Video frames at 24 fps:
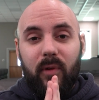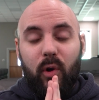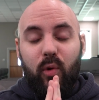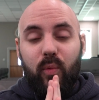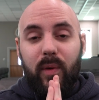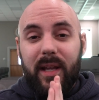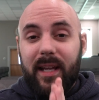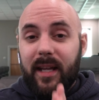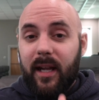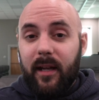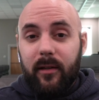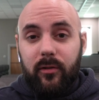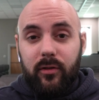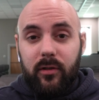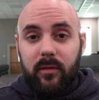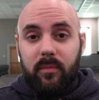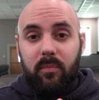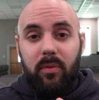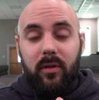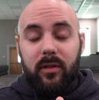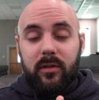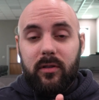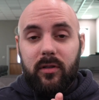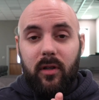we can't just
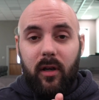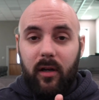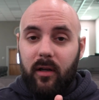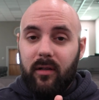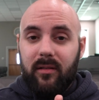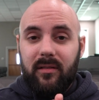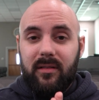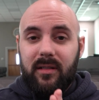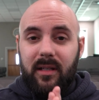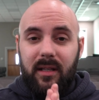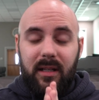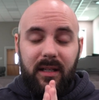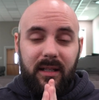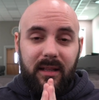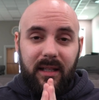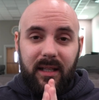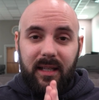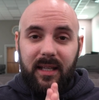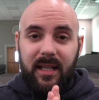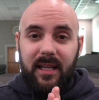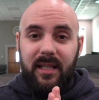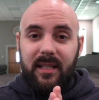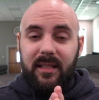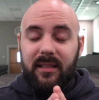put songs in the
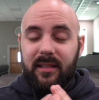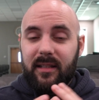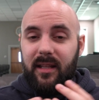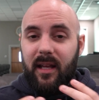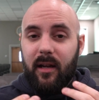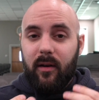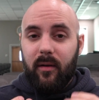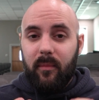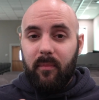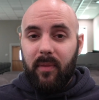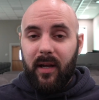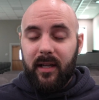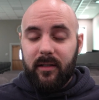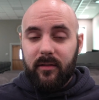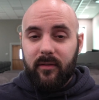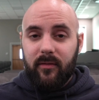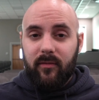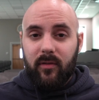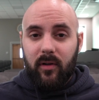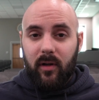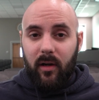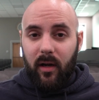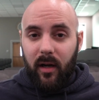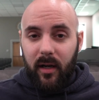keys that are best
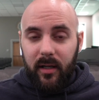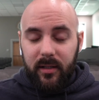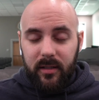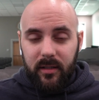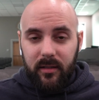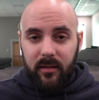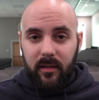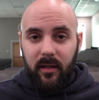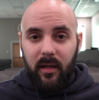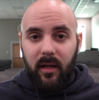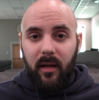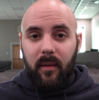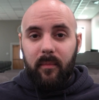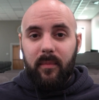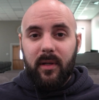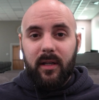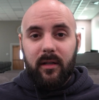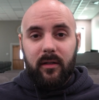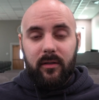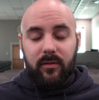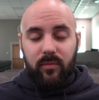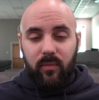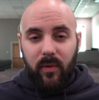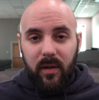for us,
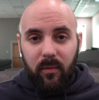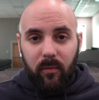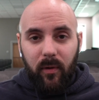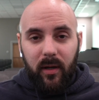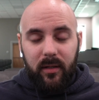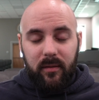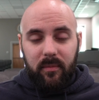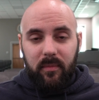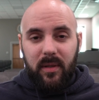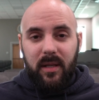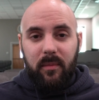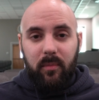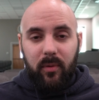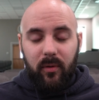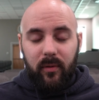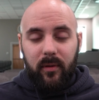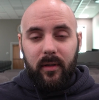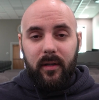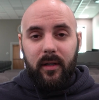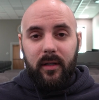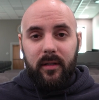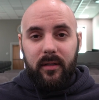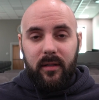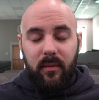because we want people
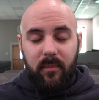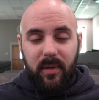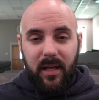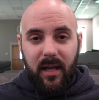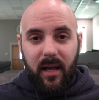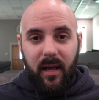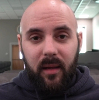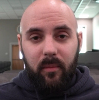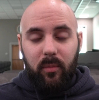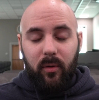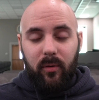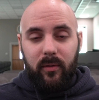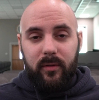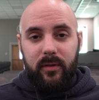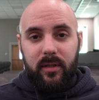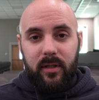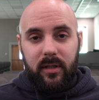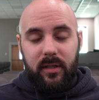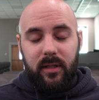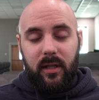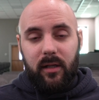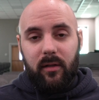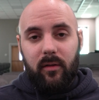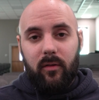to be able to
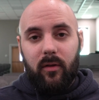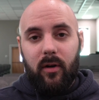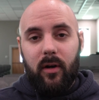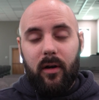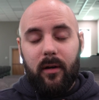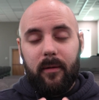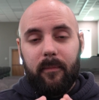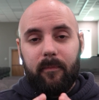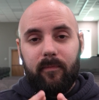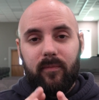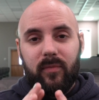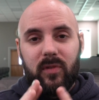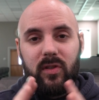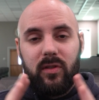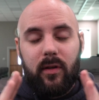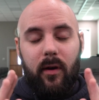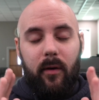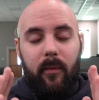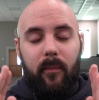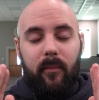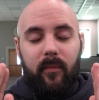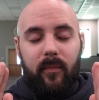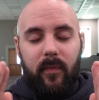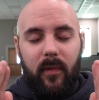sing along.
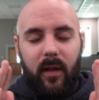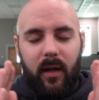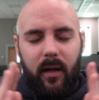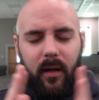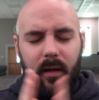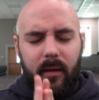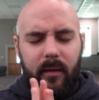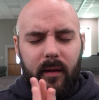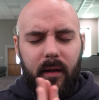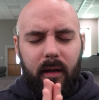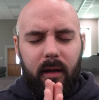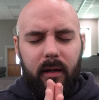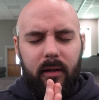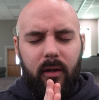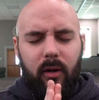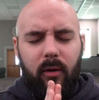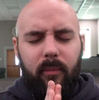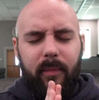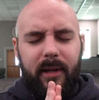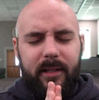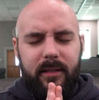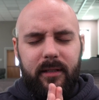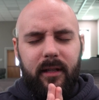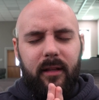So I
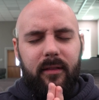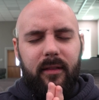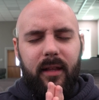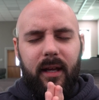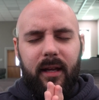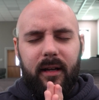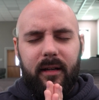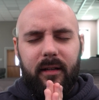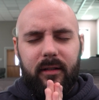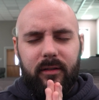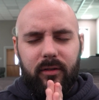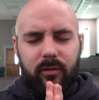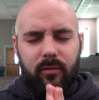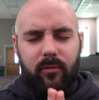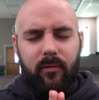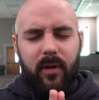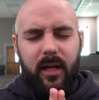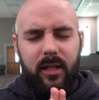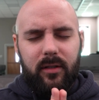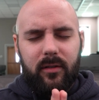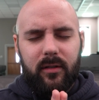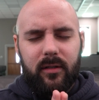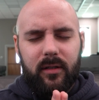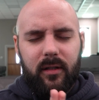hope I said that as
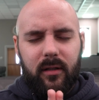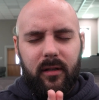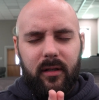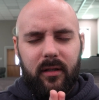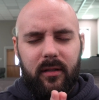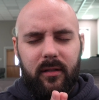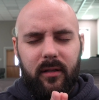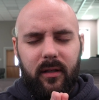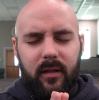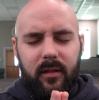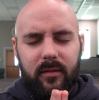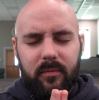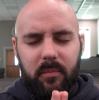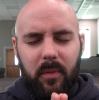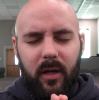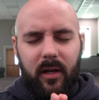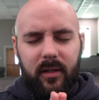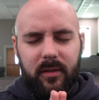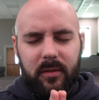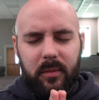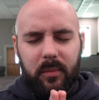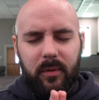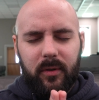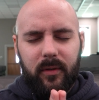graciously as
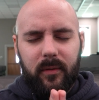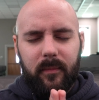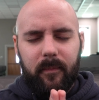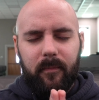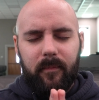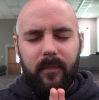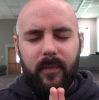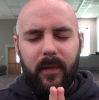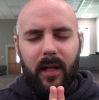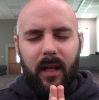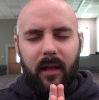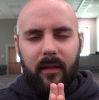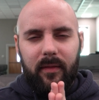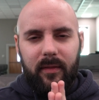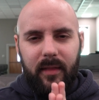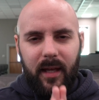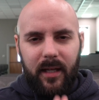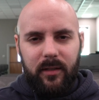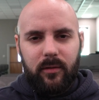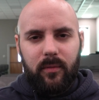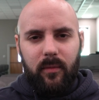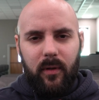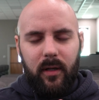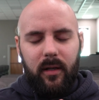possible.
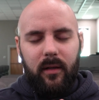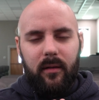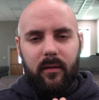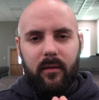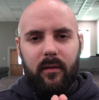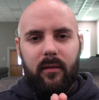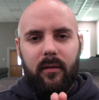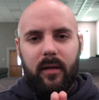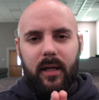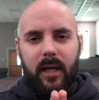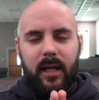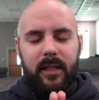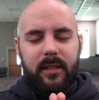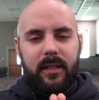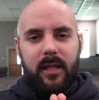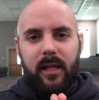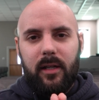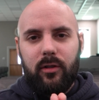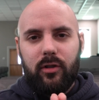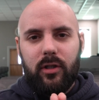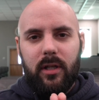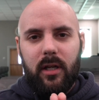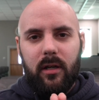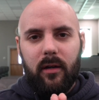That's what I
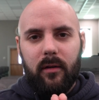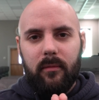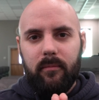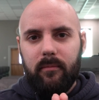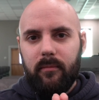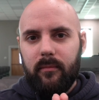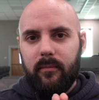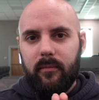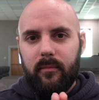teach here